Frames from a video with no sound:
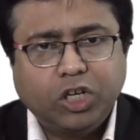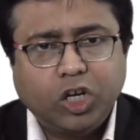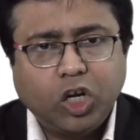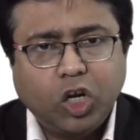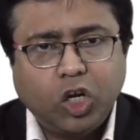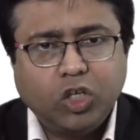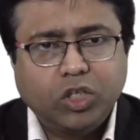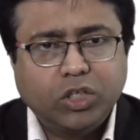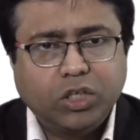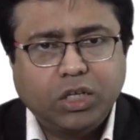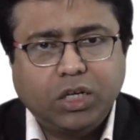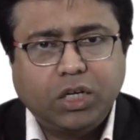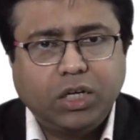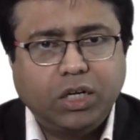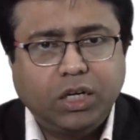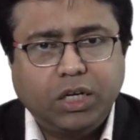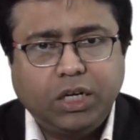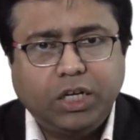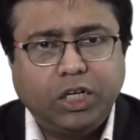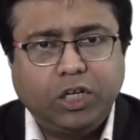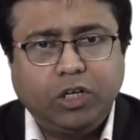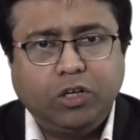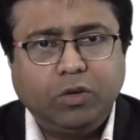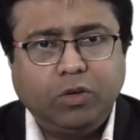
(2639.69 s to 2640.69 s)
closely
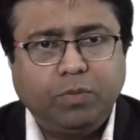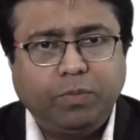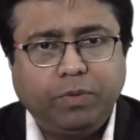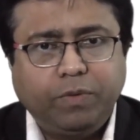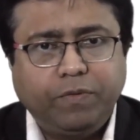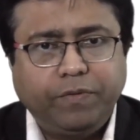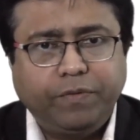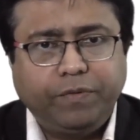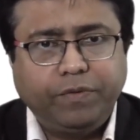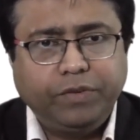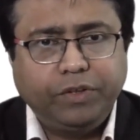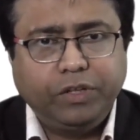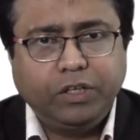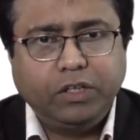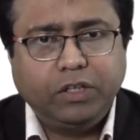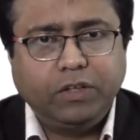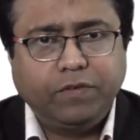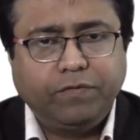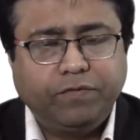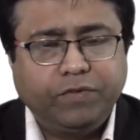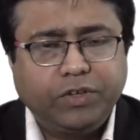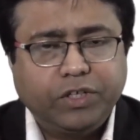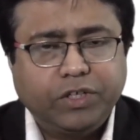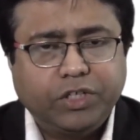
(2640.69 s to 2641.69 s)
related to P53,
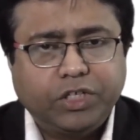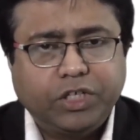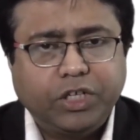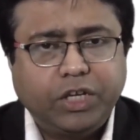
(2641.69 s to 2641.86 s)
the first